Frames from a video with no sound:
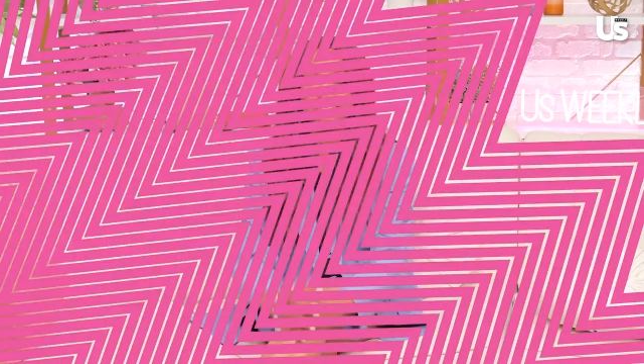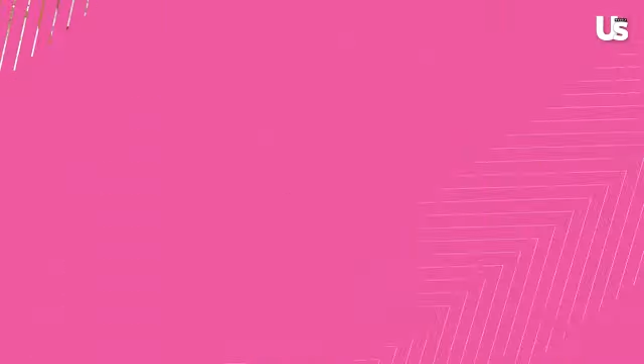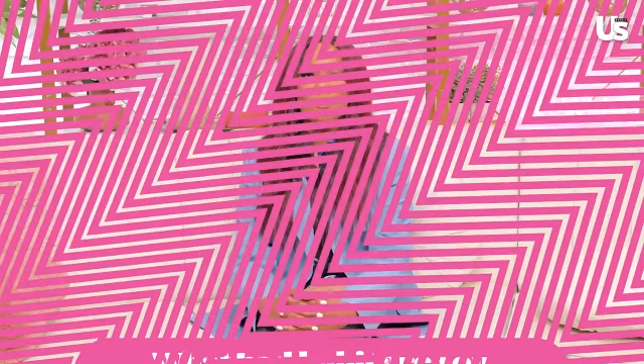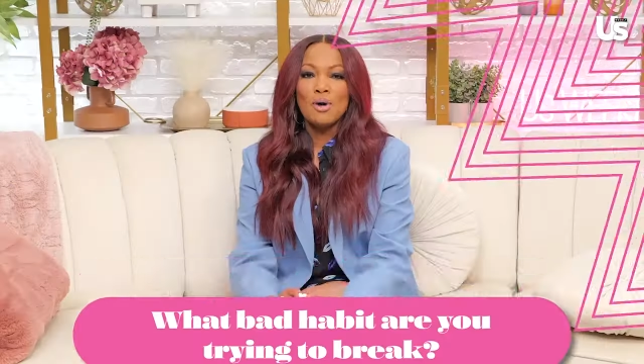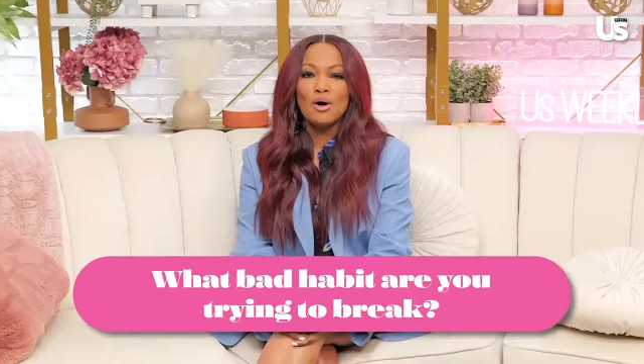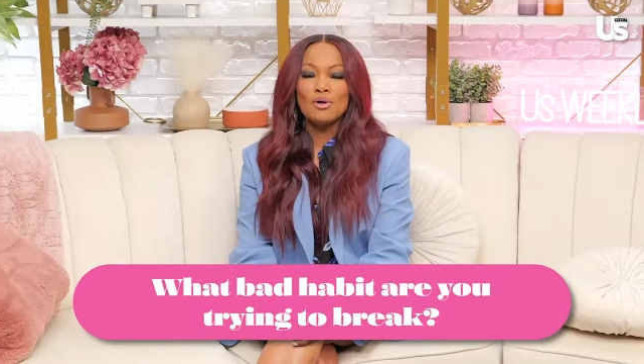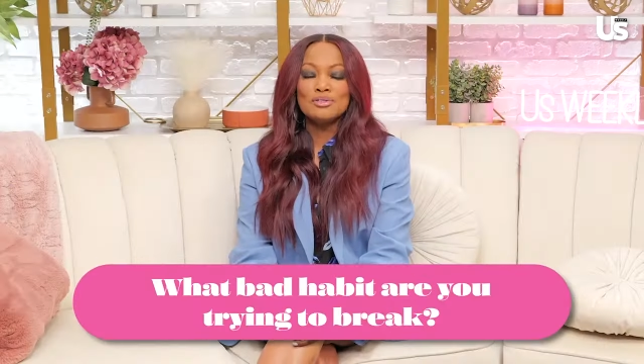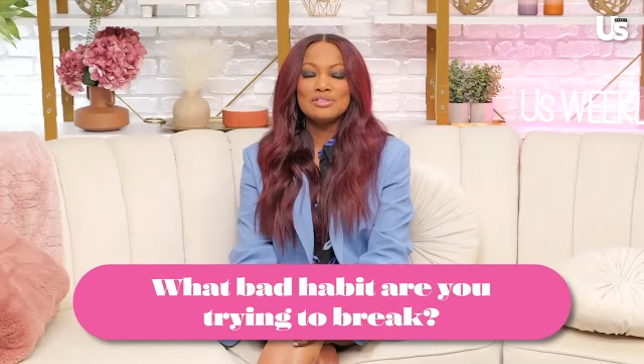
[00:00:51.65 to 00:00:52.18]

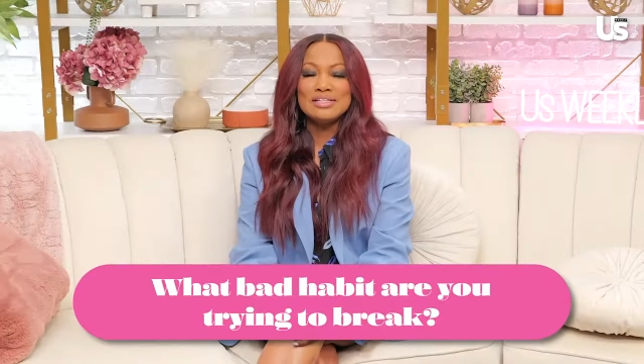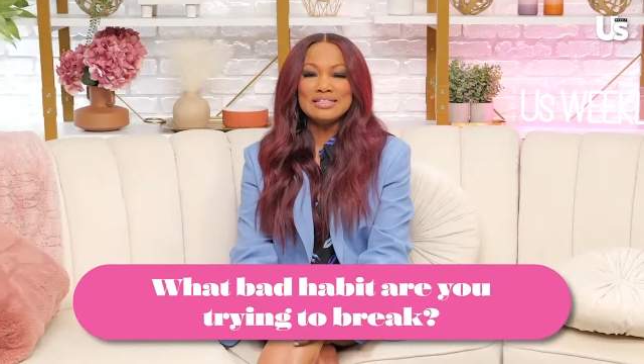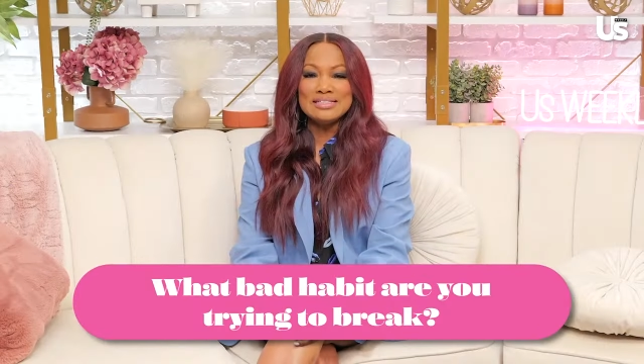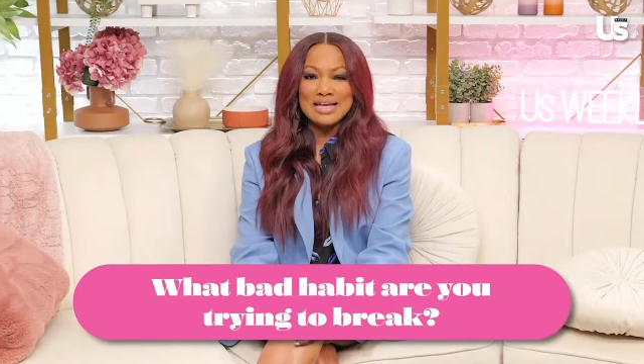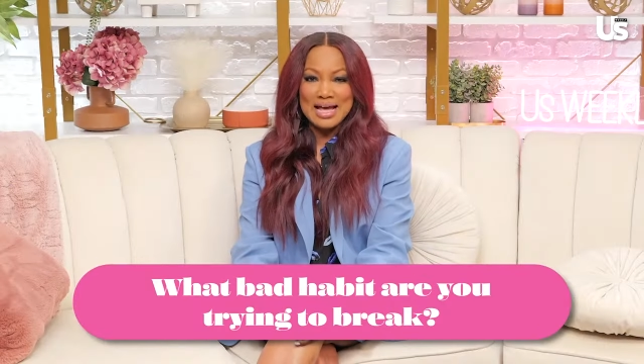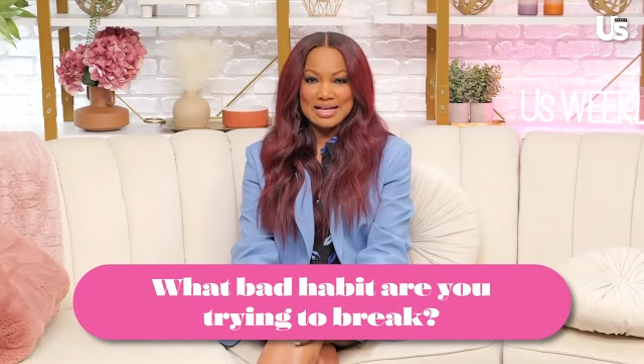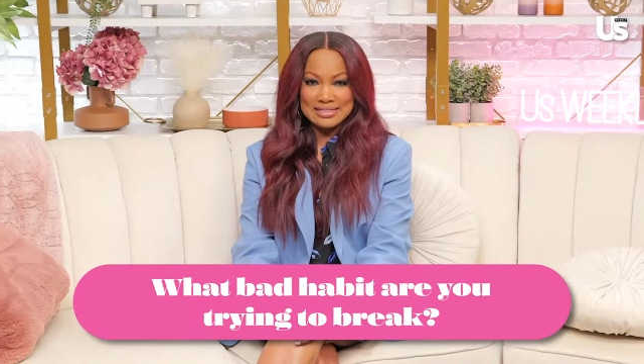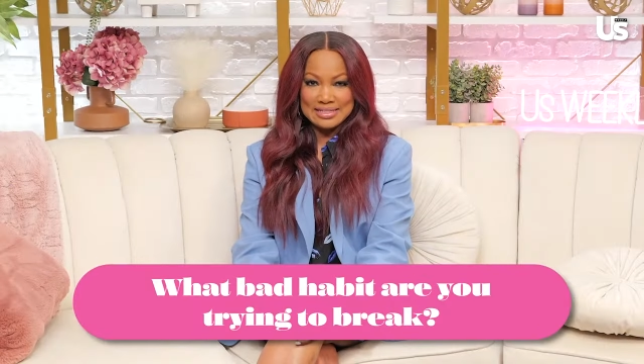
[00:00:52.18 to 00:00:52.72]

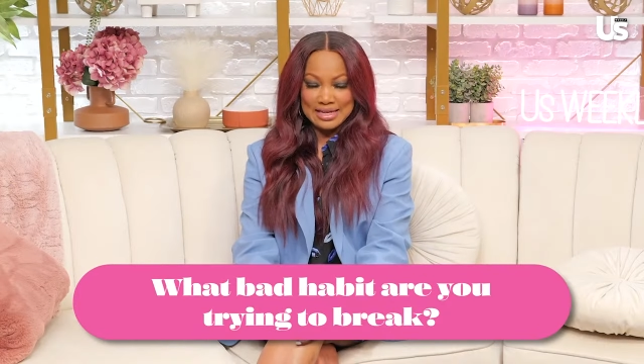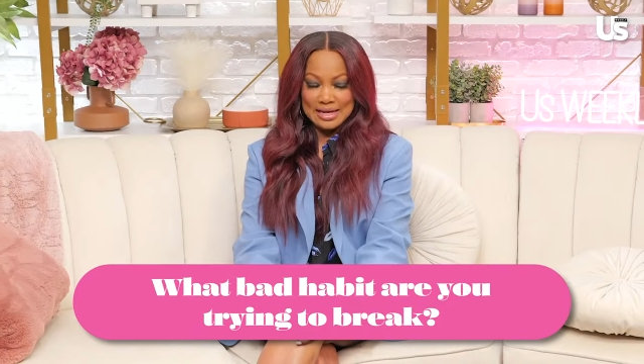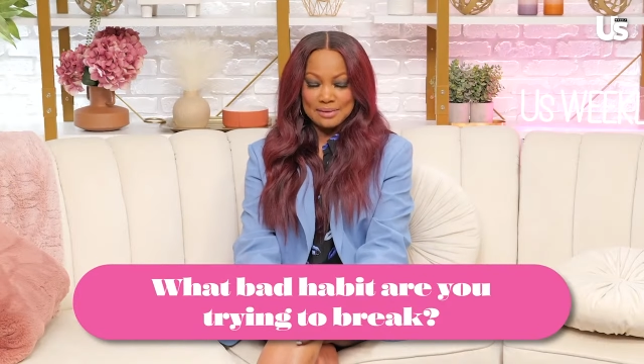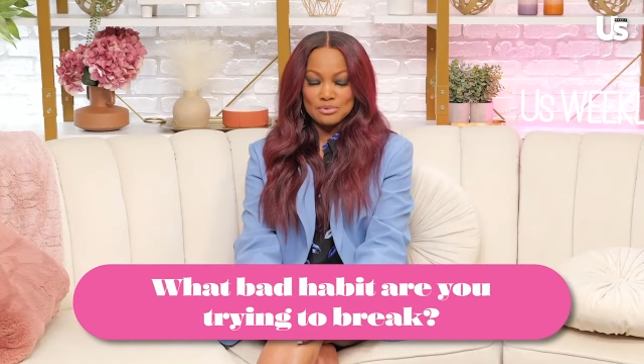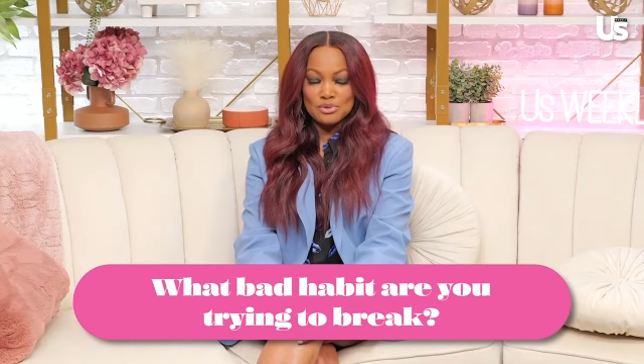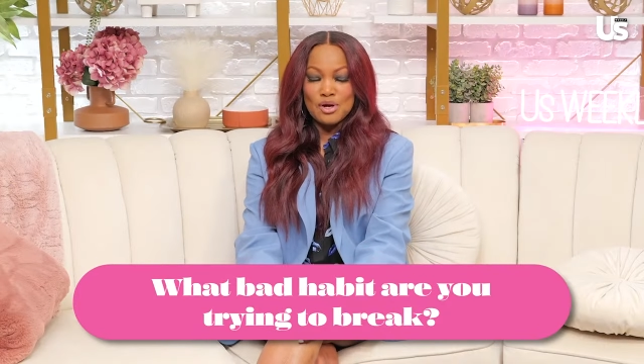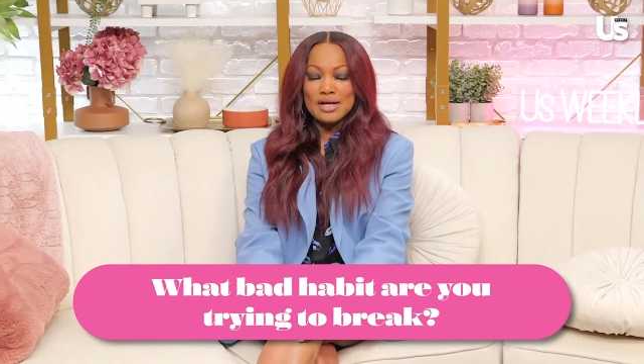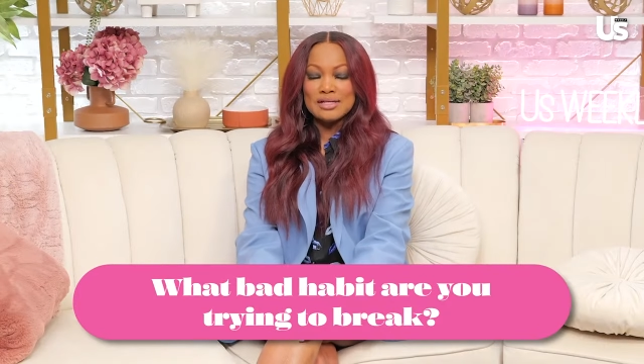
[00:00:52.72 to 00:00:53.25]
Multitasking.
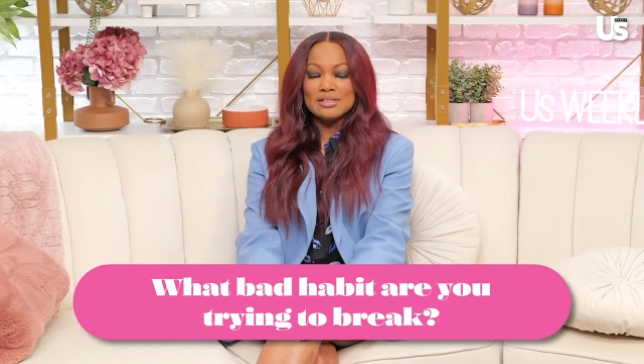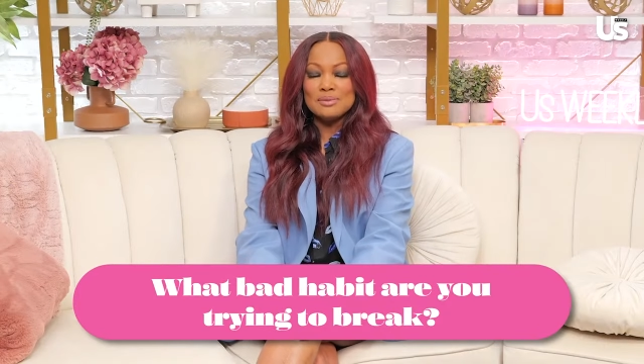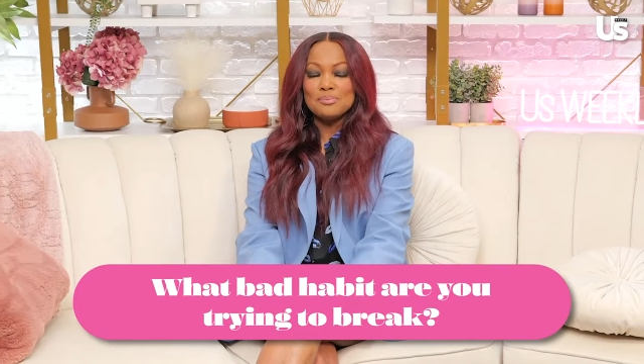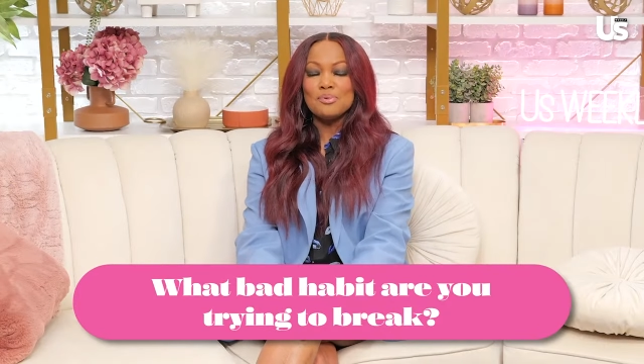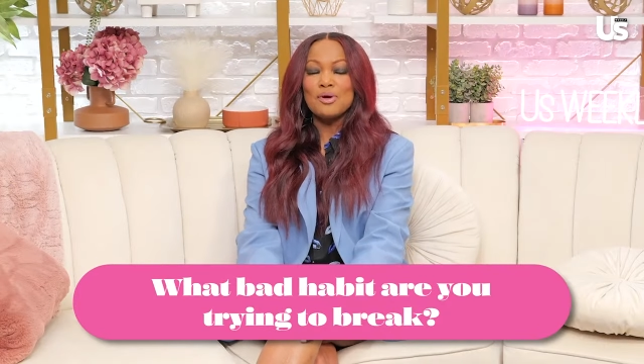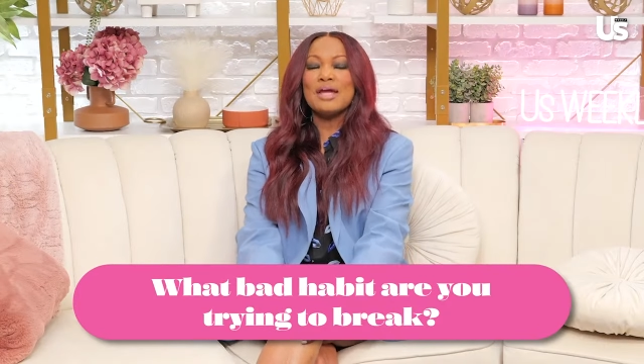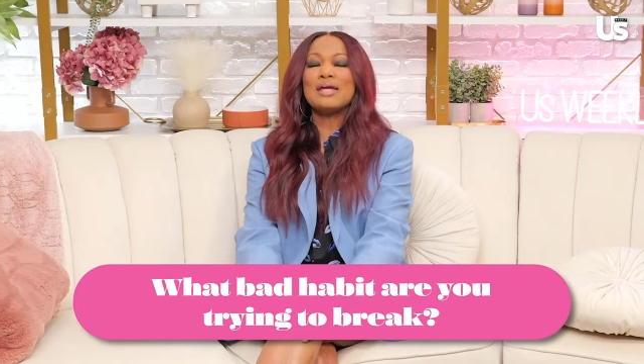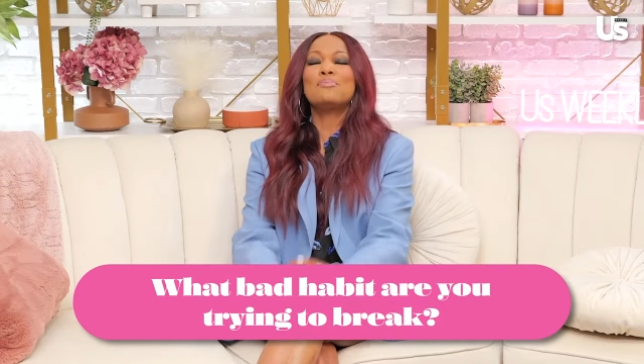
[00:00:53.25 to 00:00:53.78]
I'm trying to
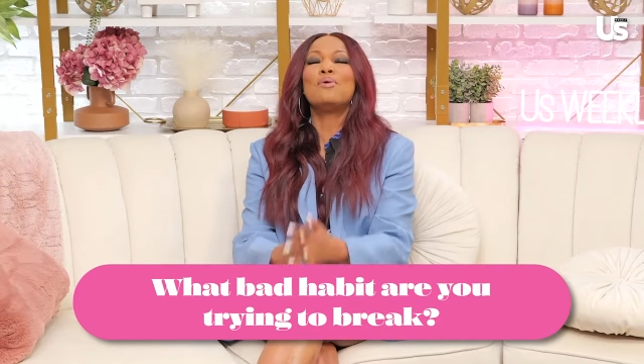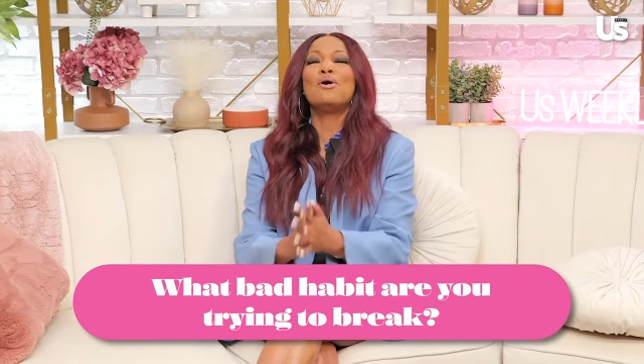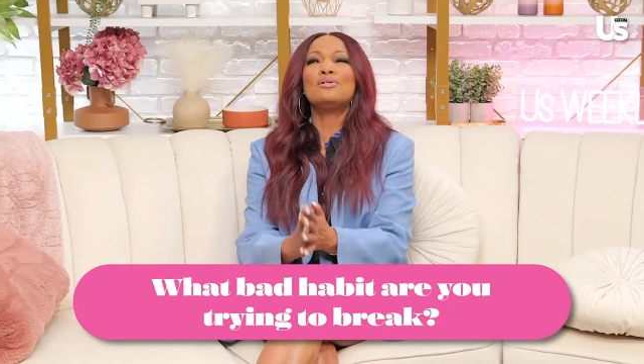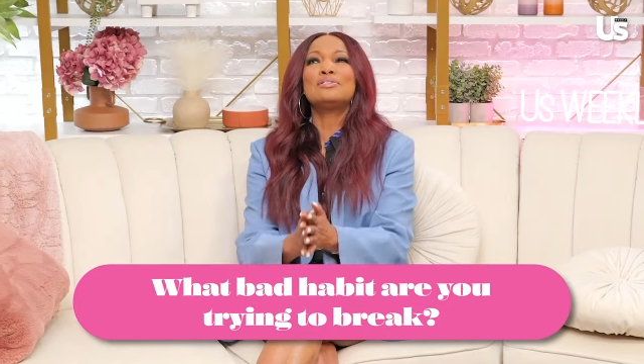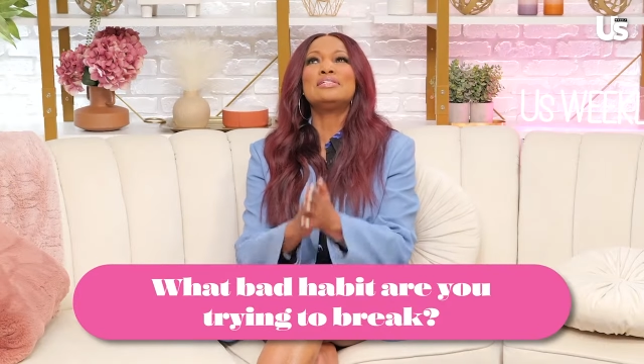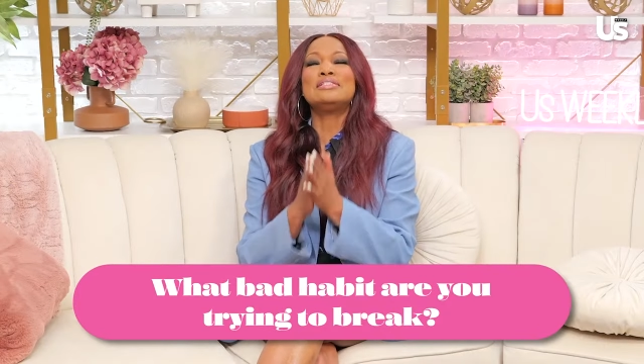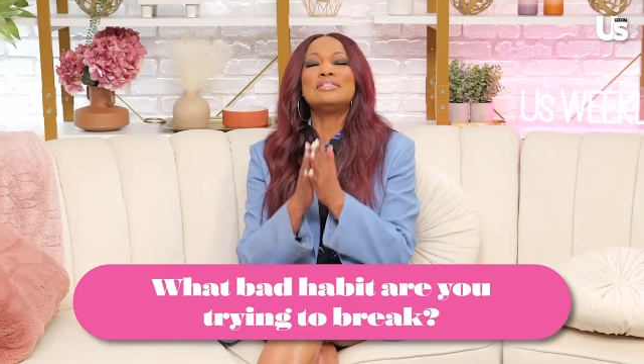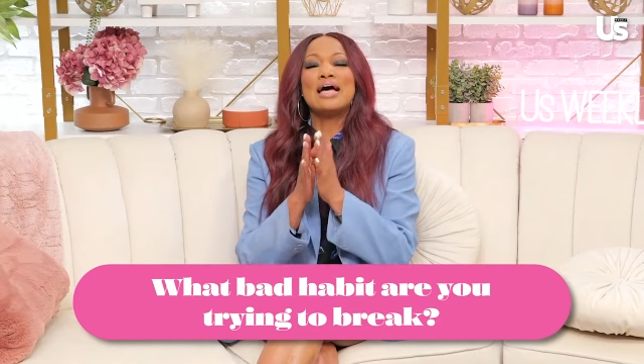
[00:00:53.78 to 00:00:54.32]
break
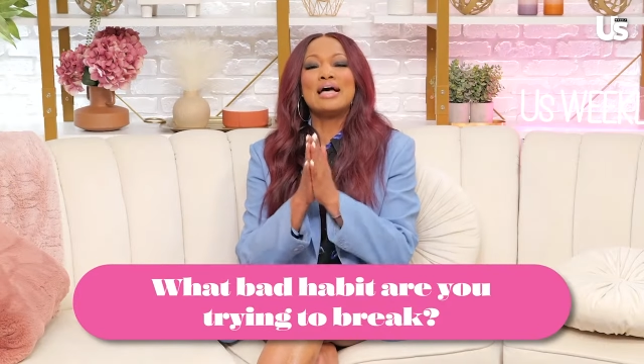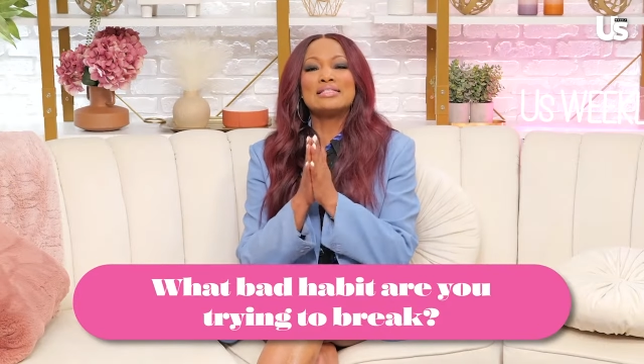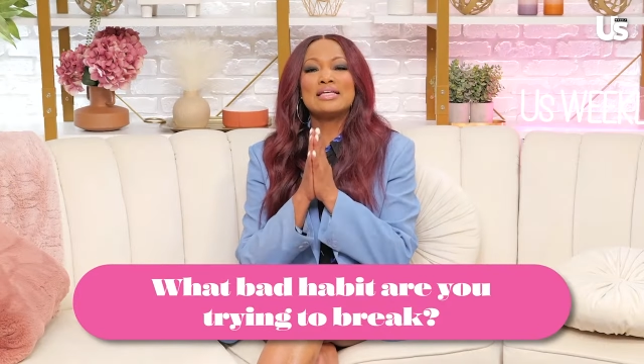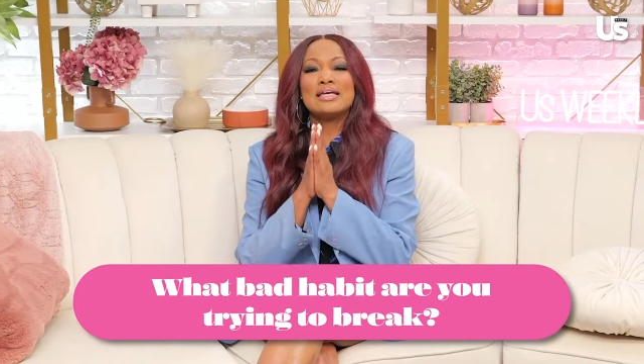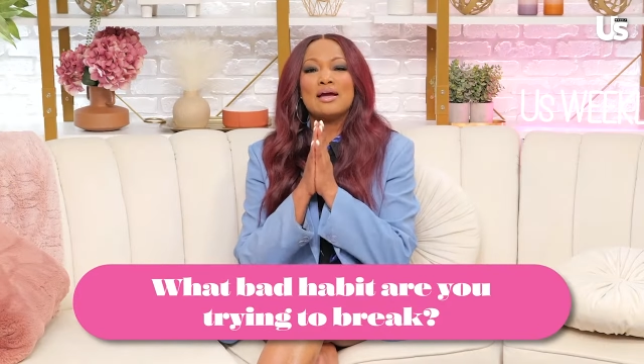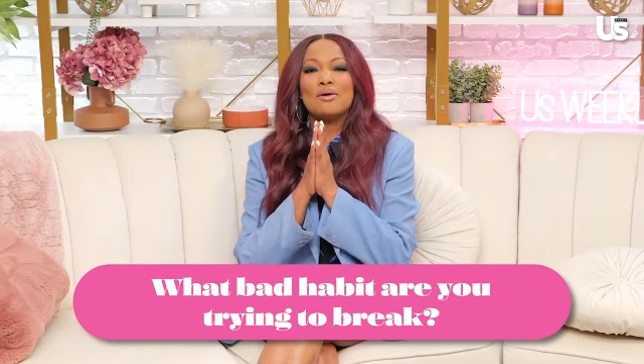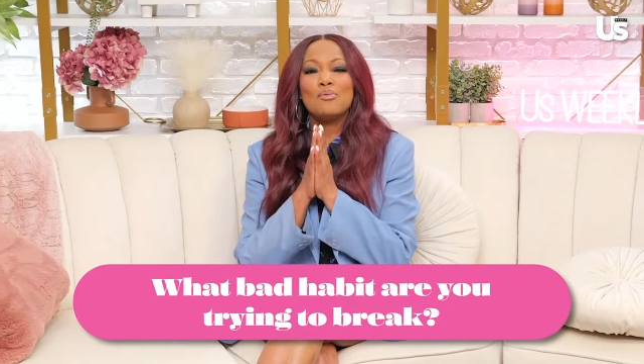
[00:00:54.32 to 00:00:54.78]
multitasking.